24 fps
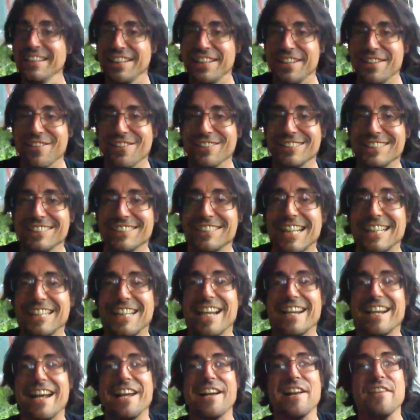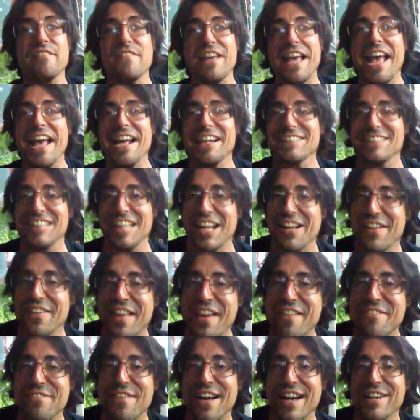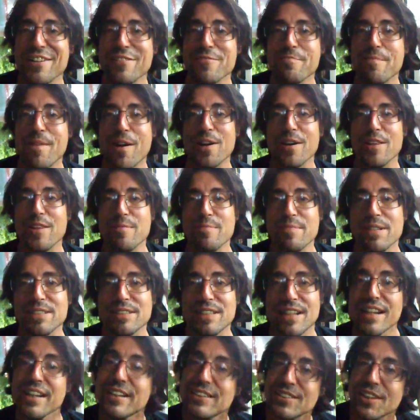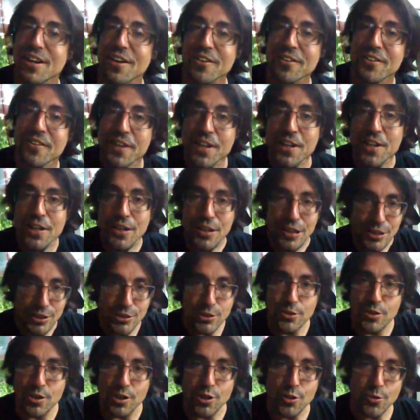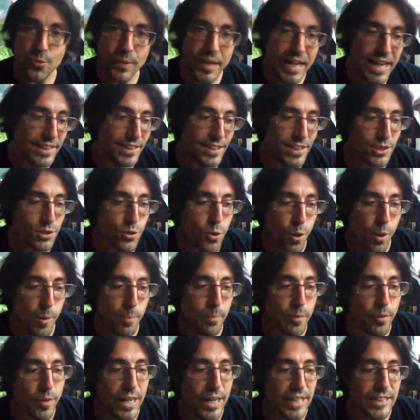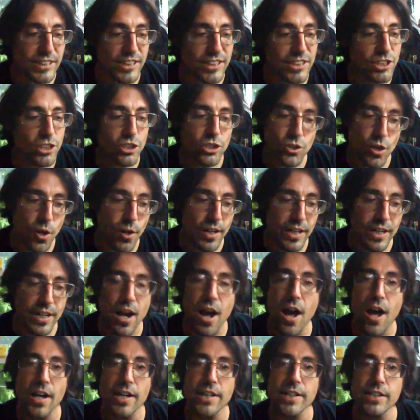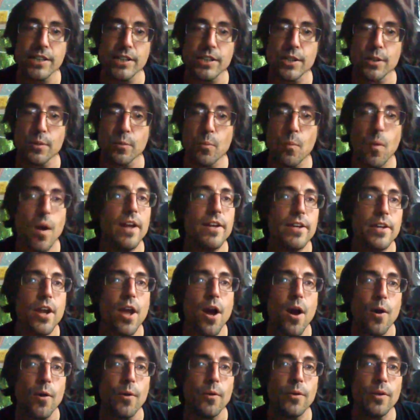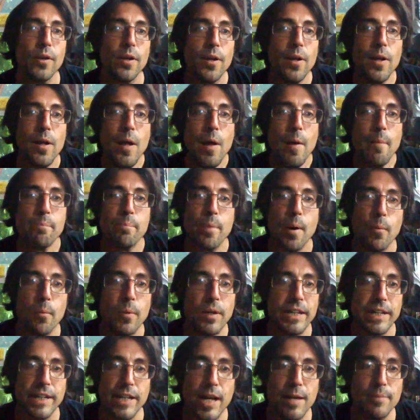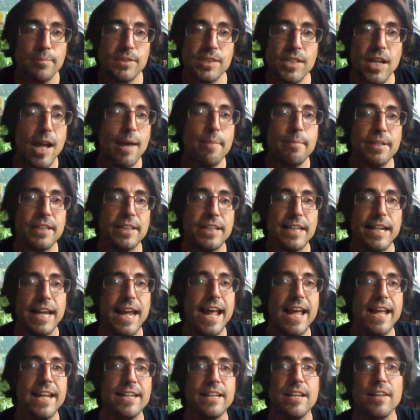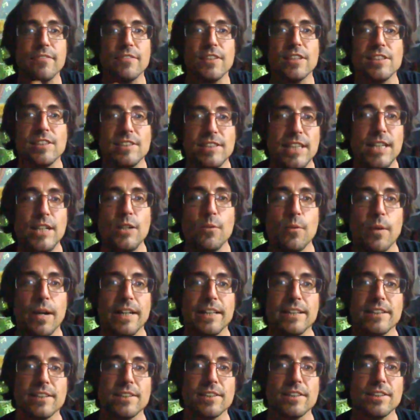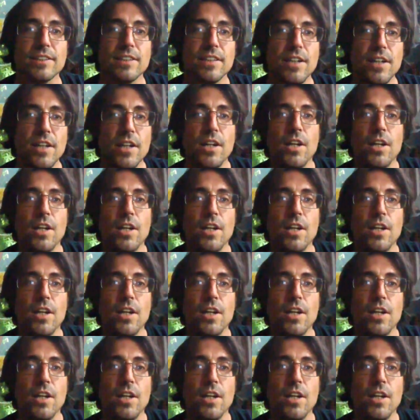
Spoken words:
You know, it's just like that kind of exhale, that final part of the music. So you can create these chord progressions starting on your one note, but when it comes time at the end of the sequence,